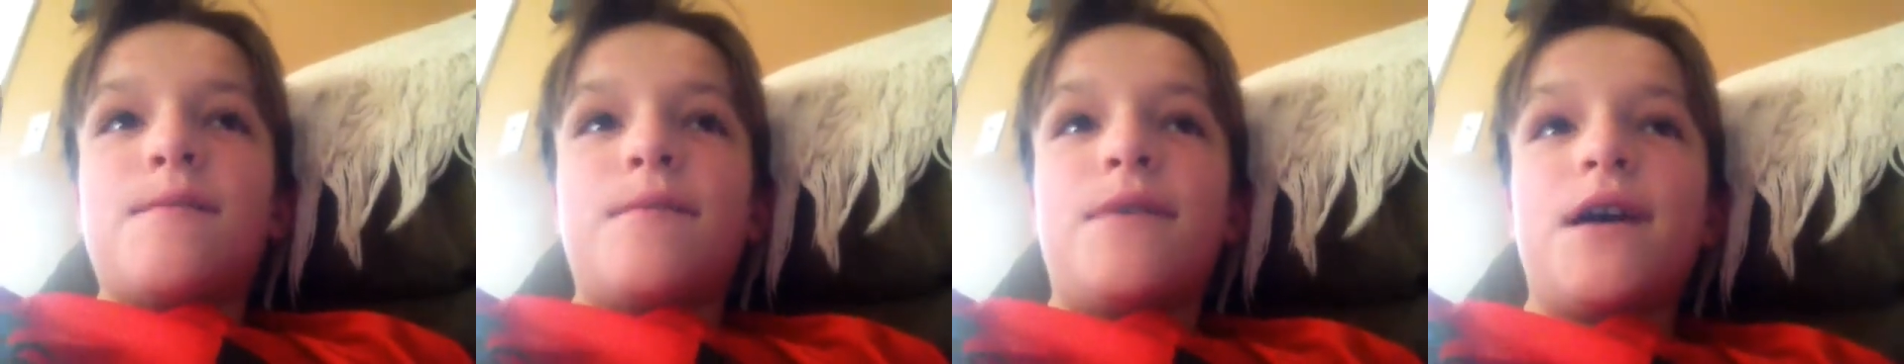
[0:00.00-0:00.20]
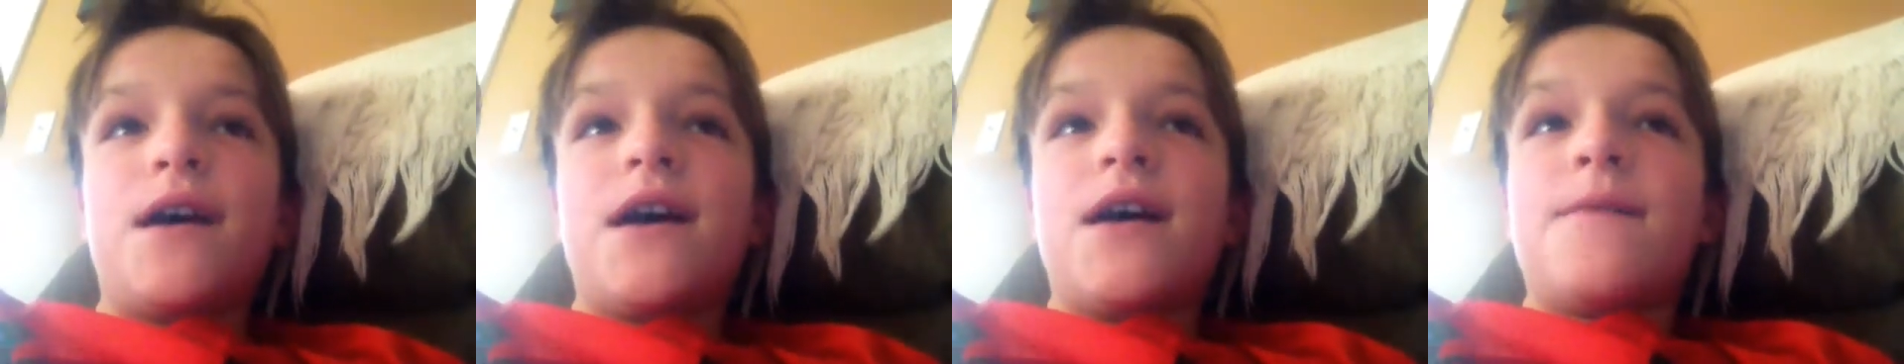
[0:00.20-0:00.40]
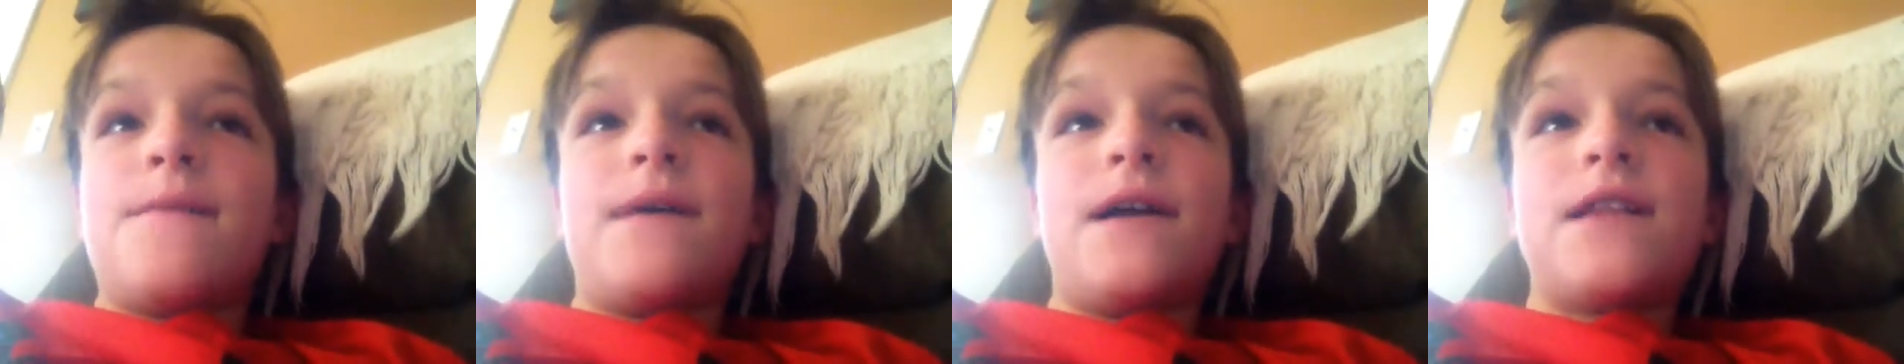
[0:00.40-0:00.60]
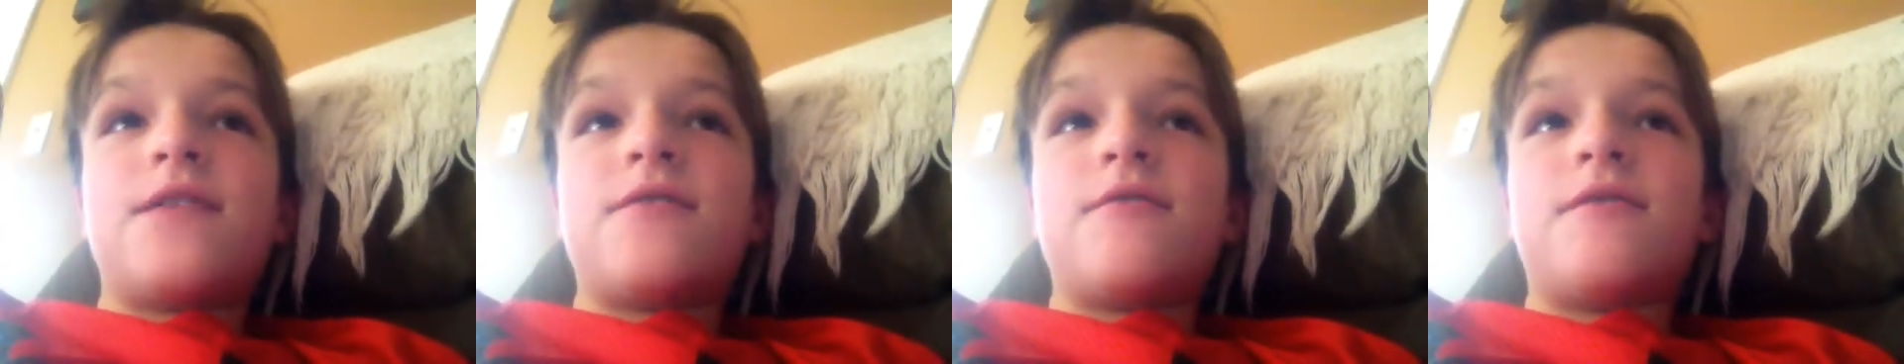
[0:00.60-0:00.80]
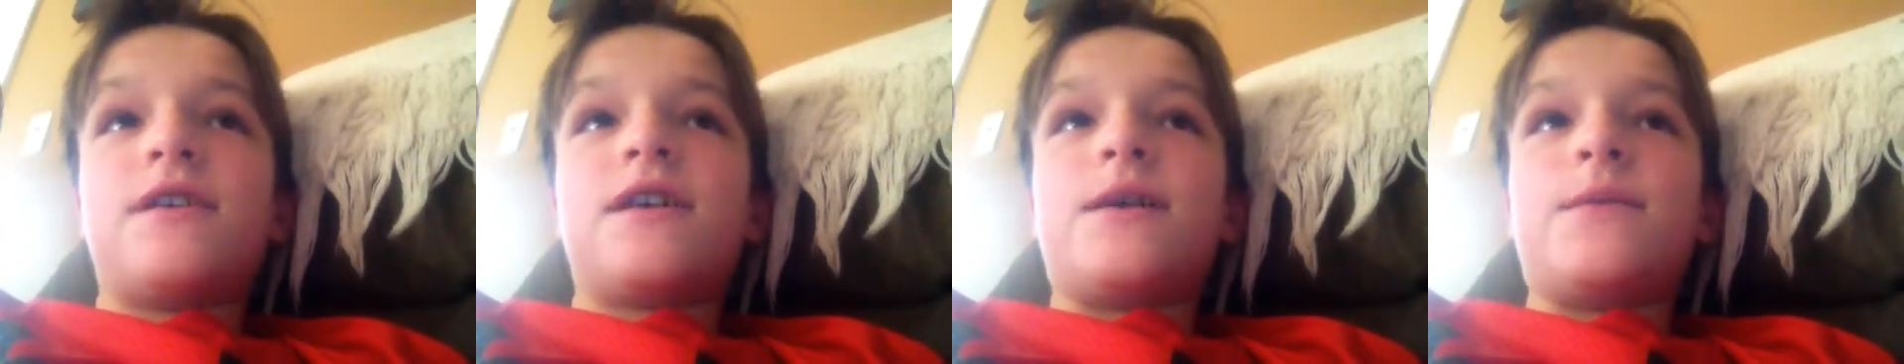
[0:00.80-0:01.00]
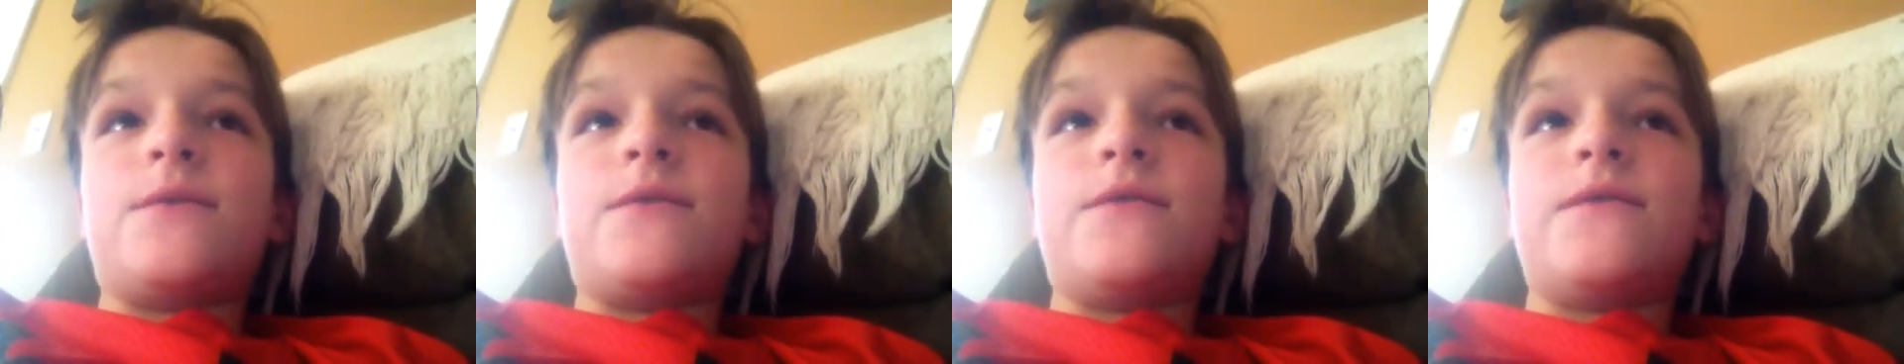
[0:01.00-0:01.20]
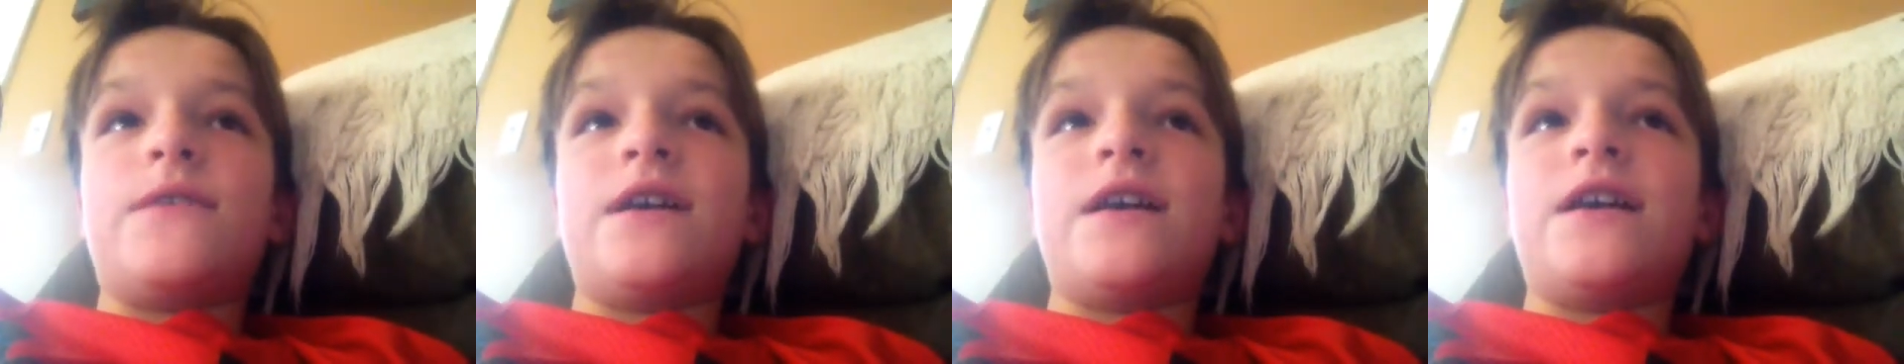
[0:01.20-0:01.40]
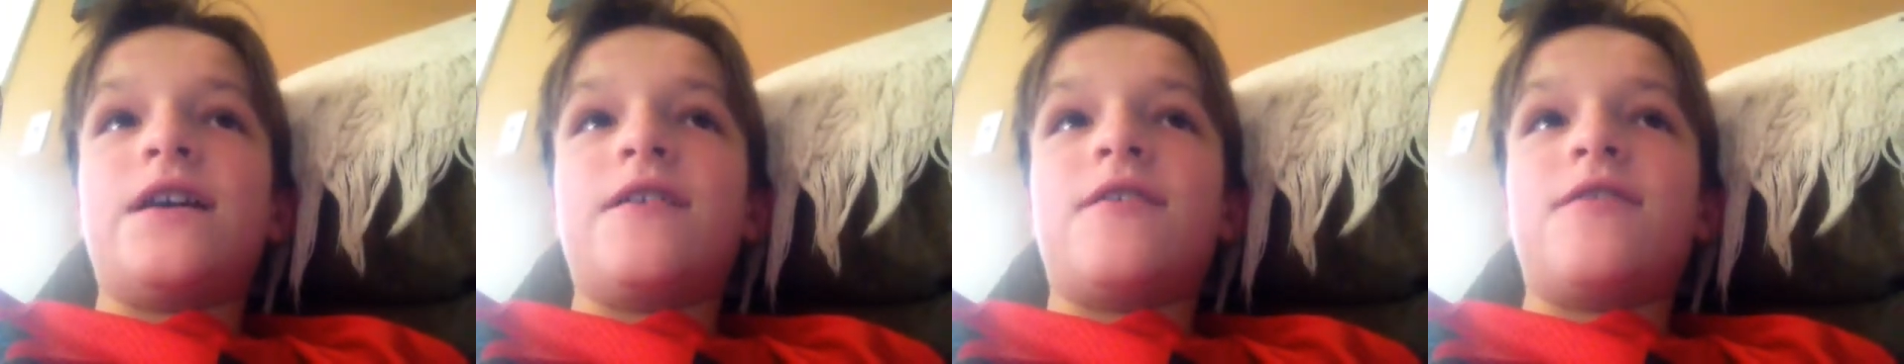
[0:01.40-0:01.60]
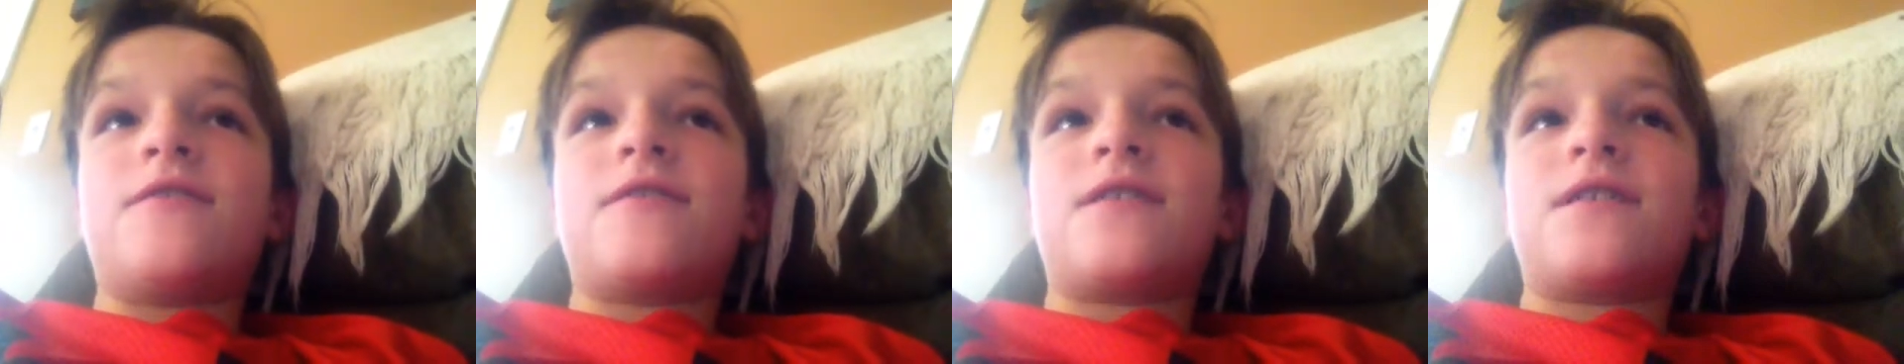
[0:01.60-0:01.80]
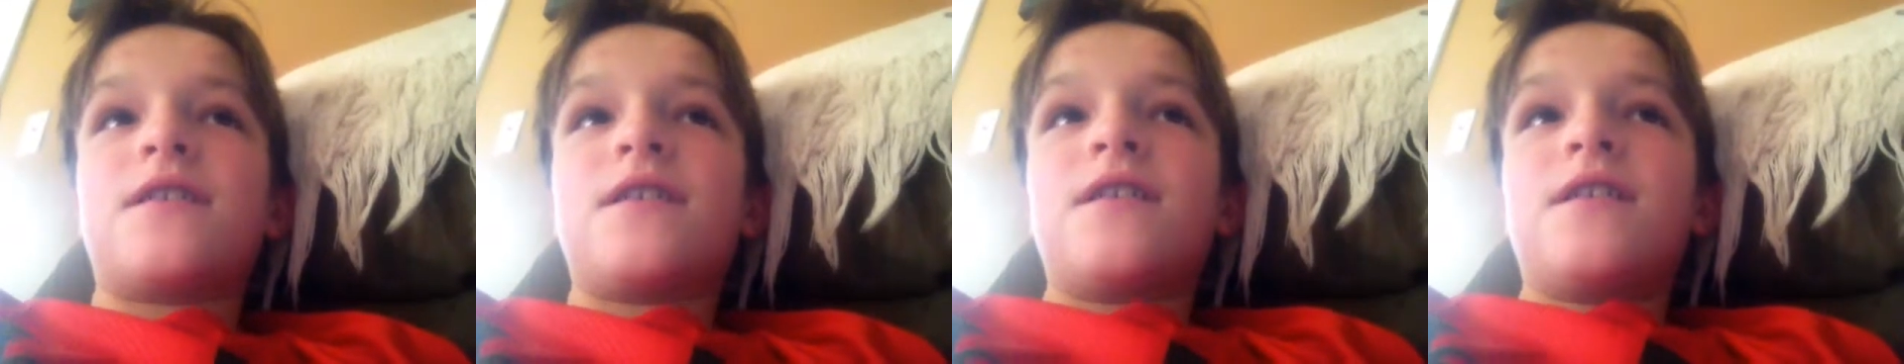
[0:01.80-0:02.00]
but I might do a couple
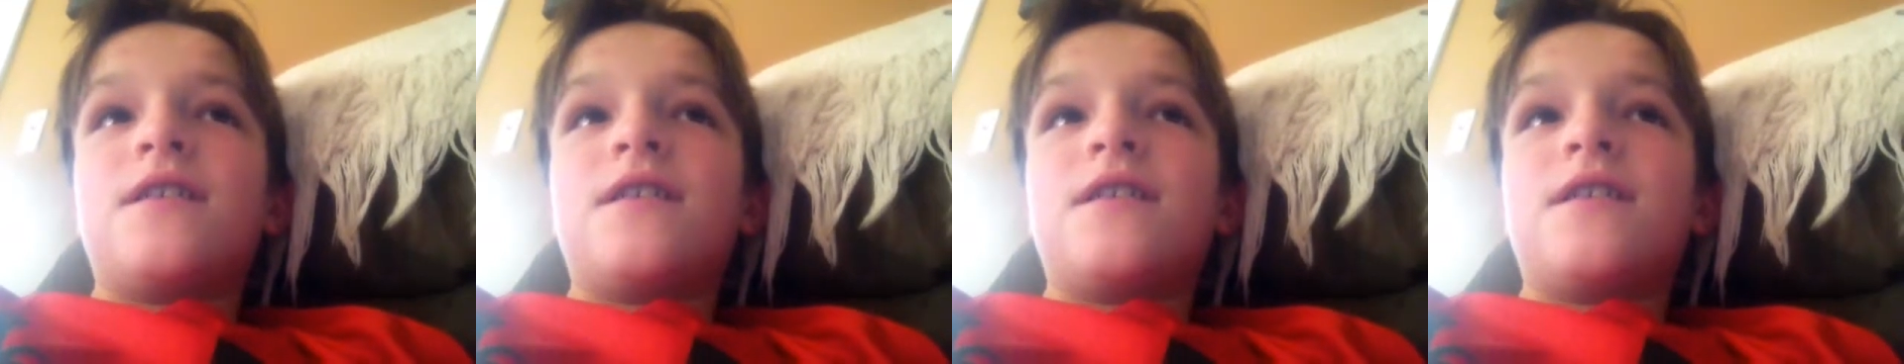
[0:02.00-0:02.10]
videos